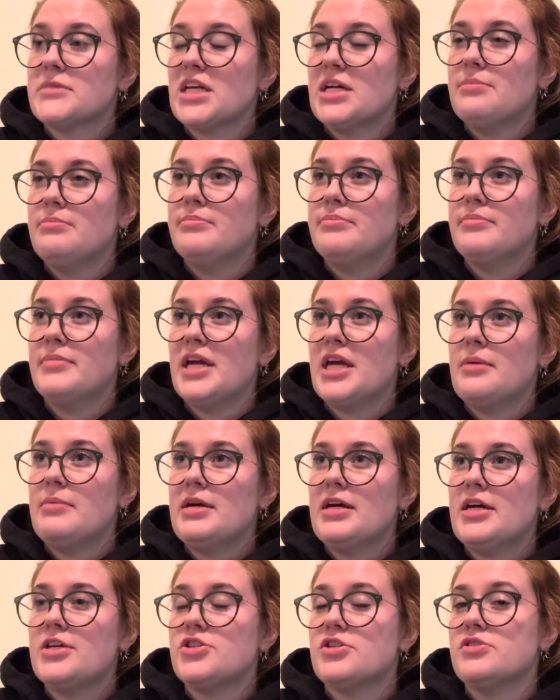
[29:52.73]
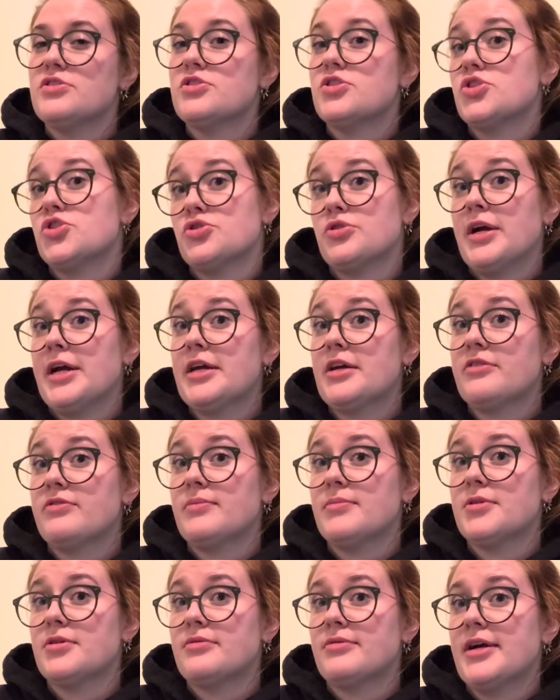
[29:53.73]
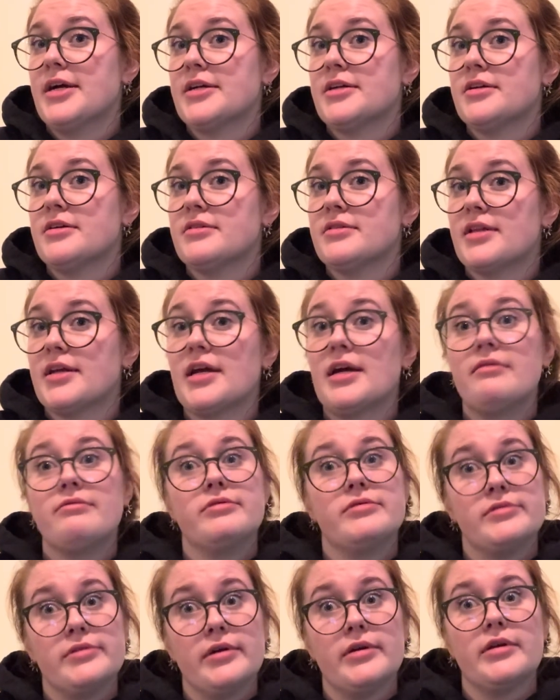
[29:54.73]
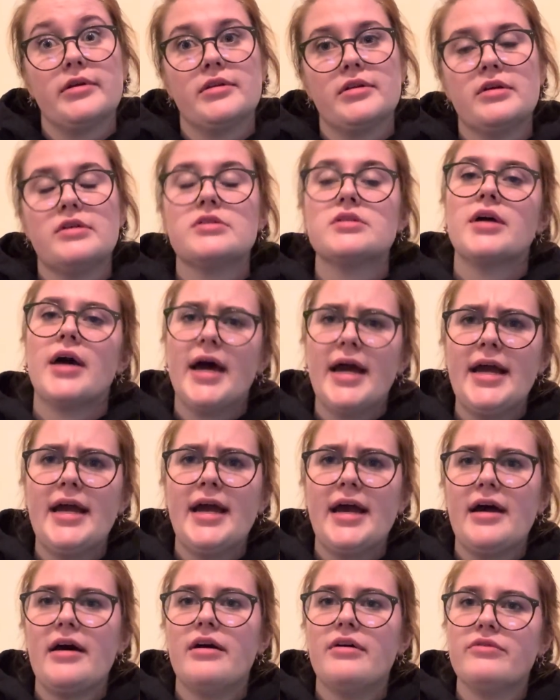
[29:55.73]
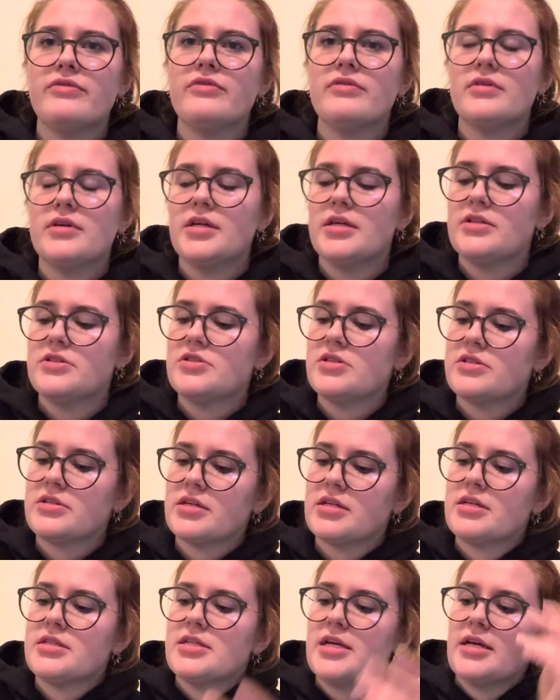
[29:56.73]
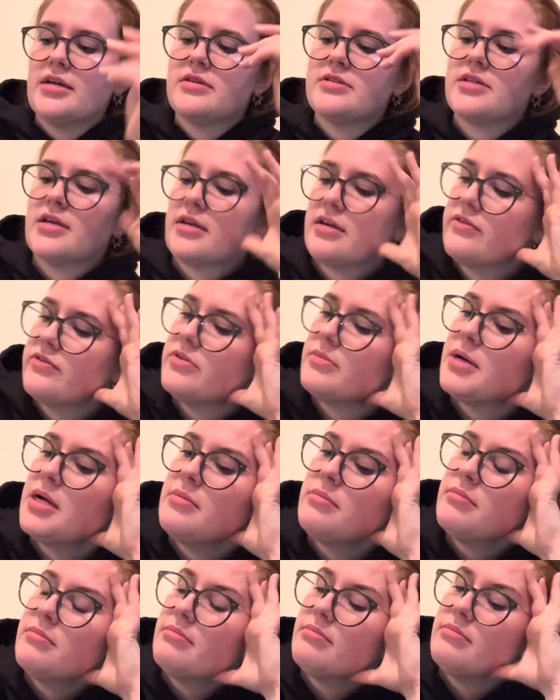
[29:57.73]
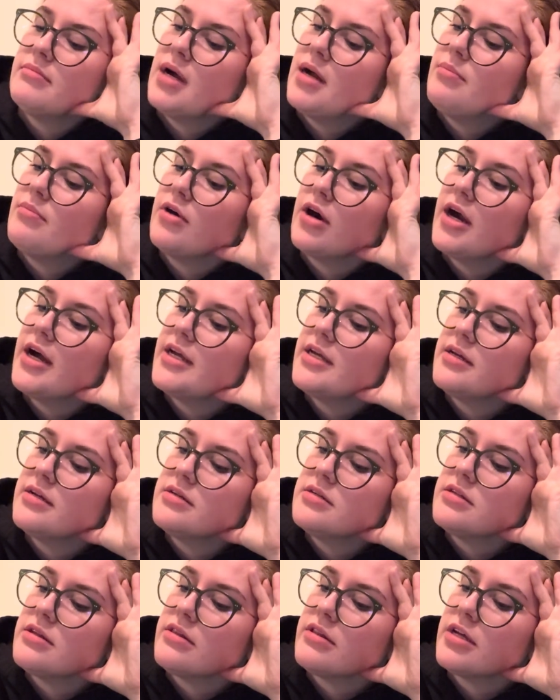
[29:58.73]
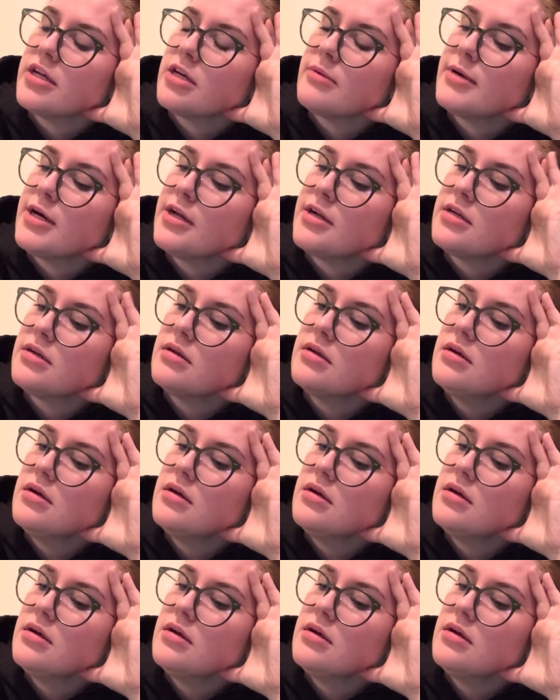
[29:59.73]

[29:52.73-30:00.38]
maybe I should strike from the record that I've studied this. I have. It's just going to take a second for my Brian to think about it.